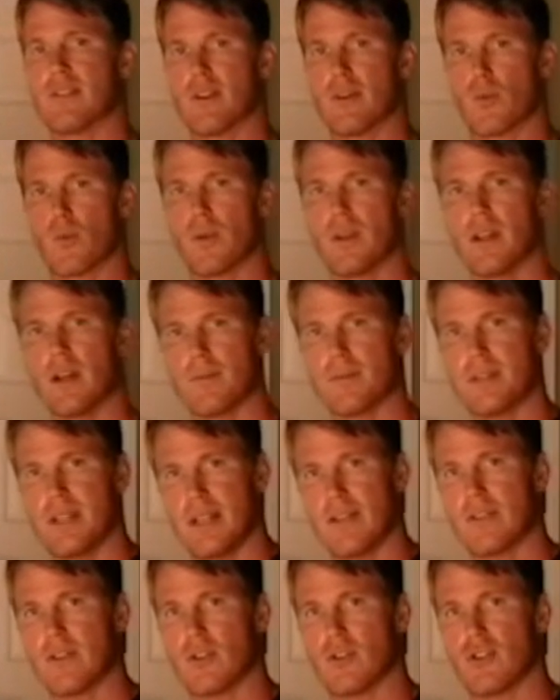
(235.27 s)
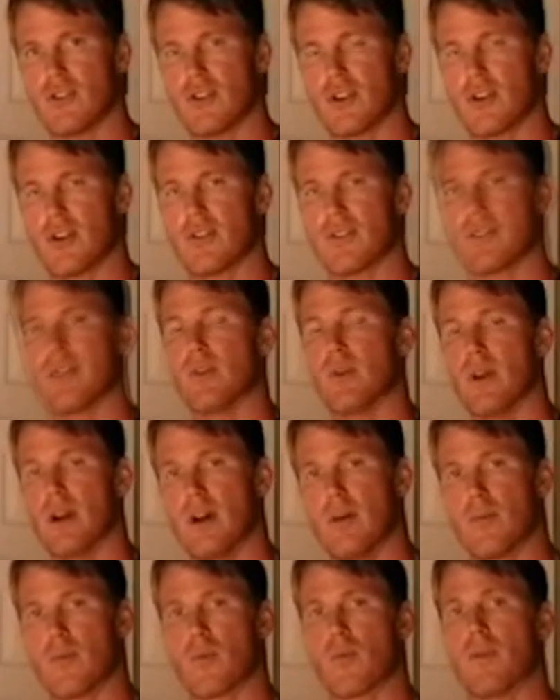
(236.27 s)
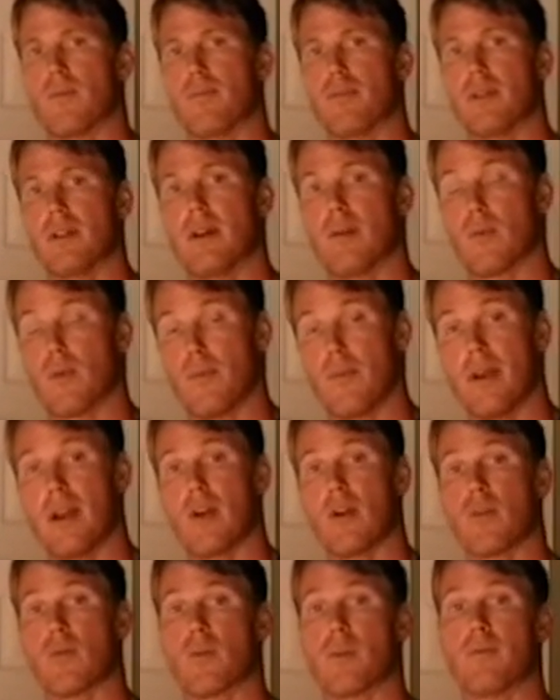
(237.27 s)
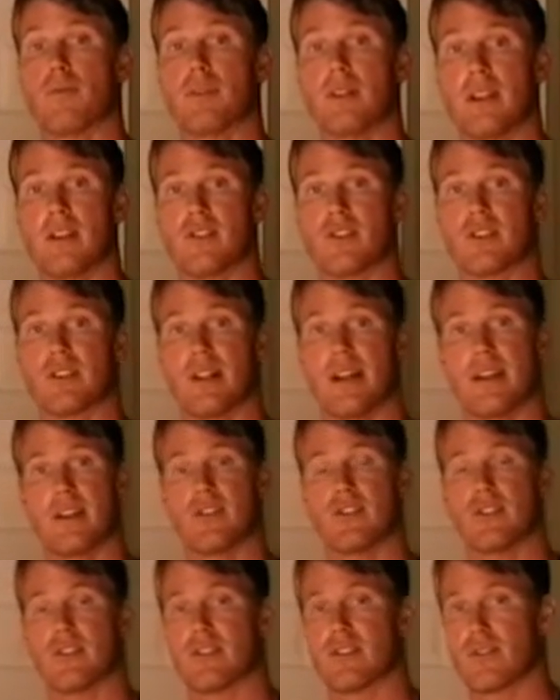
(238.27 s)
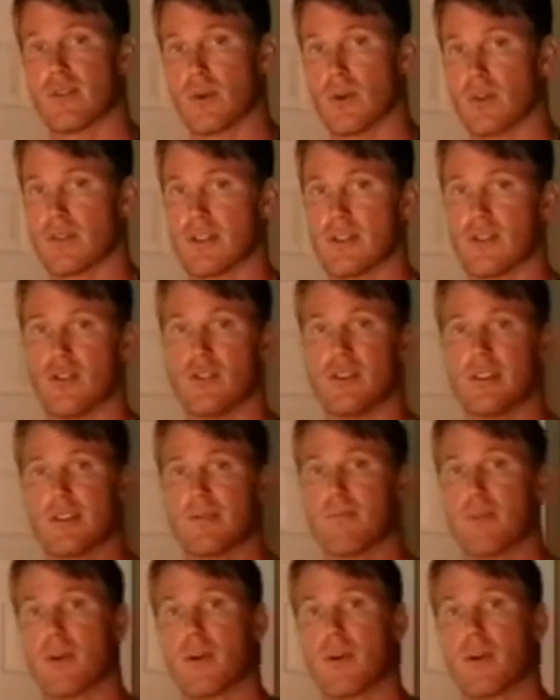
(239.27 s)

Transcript: going to reuptake those sugars to help repair and replenish glycogen stores that you just